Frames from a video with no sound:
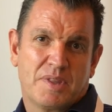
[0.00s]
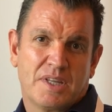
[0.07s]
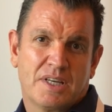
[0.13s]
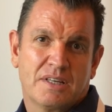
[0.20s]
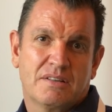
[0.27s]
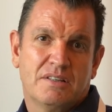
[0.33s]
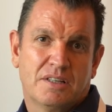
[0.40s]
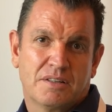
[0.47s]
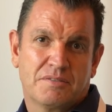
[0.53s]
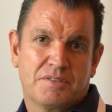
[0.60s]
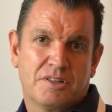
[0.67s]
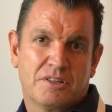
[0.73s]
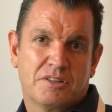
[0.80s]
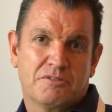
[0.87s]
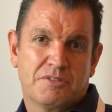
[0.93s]
they're kind
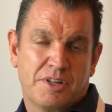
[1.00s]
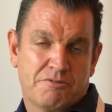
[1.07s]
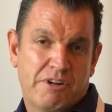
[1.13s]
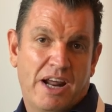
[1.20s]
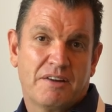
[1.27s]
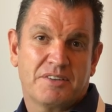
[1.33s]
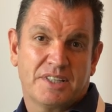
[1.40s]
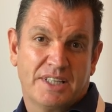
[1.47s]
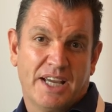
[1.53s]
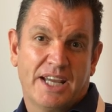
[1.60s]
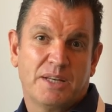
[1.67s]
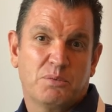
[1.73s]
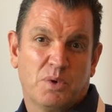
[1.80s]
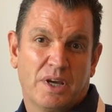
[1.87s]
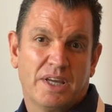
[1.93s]
of the router
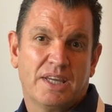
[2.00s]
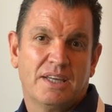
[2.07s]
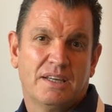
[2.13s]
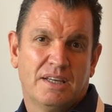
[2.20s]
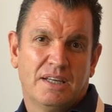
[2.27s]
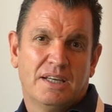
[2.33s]
gateway